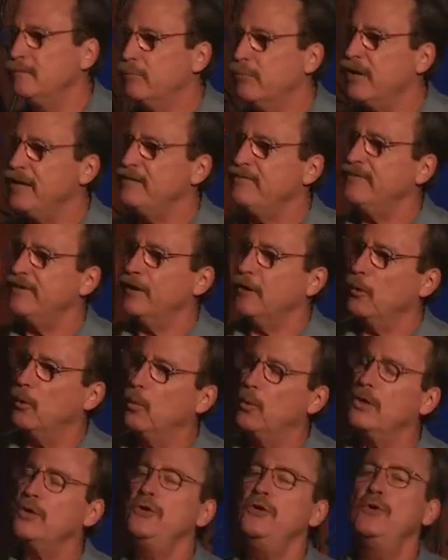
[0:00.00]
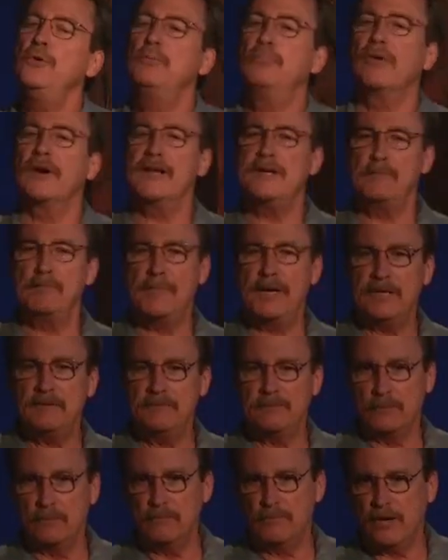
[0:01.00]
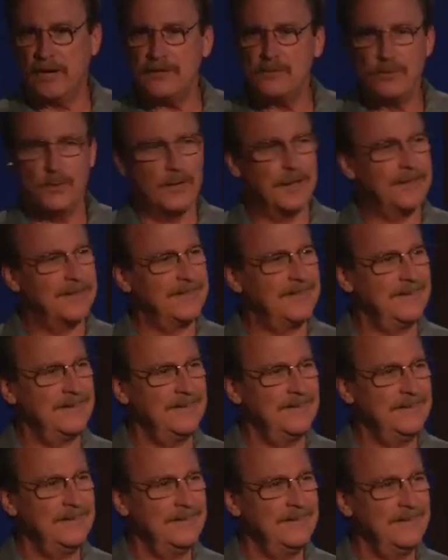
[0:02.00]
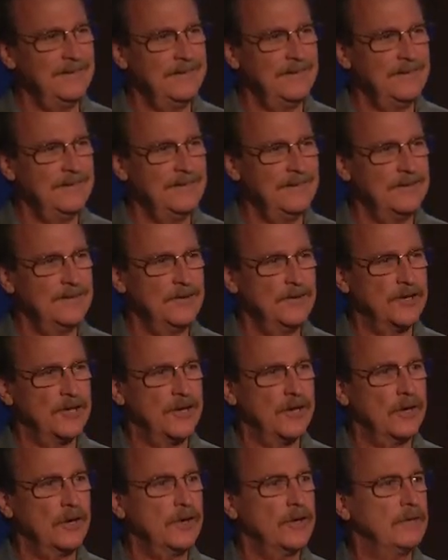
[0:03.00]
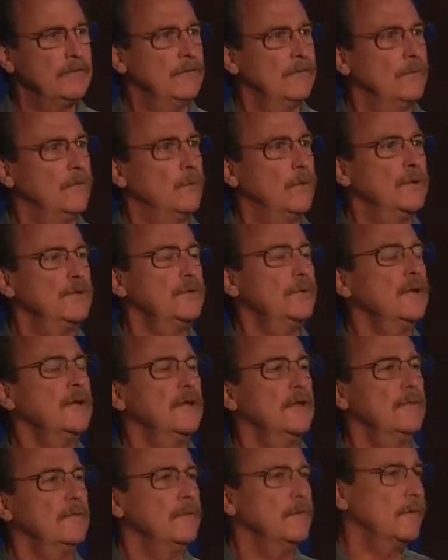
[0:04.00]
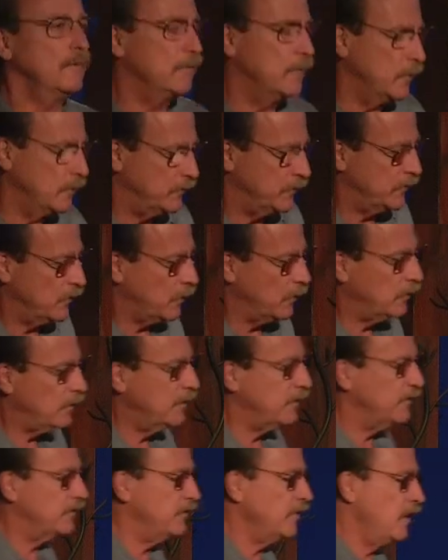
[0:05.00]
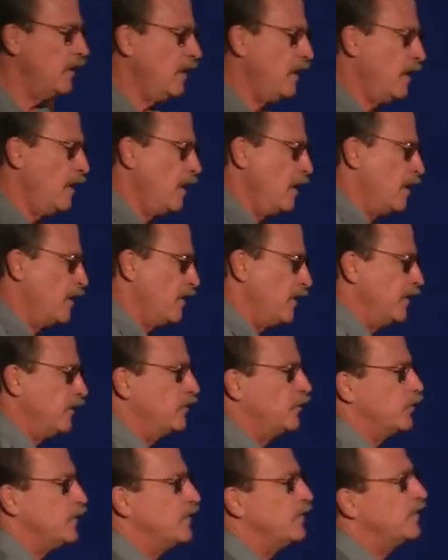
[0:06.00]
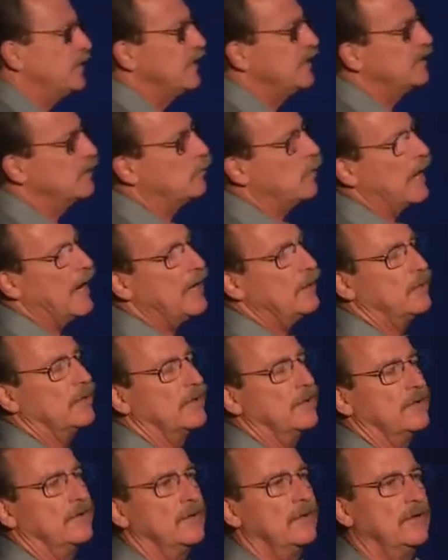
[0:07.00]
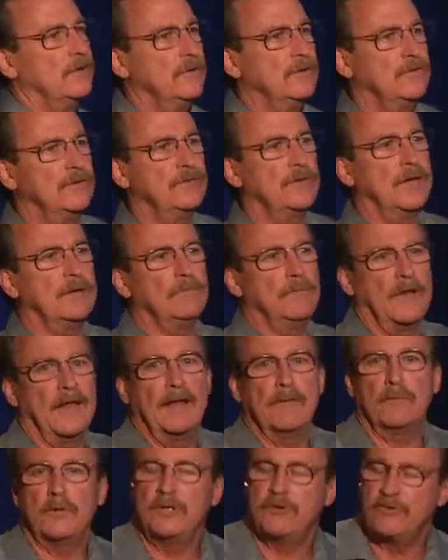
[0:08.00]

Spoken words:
breadfellow, one who you break bread with. And what's one of the most earliest things we see in the Bible that we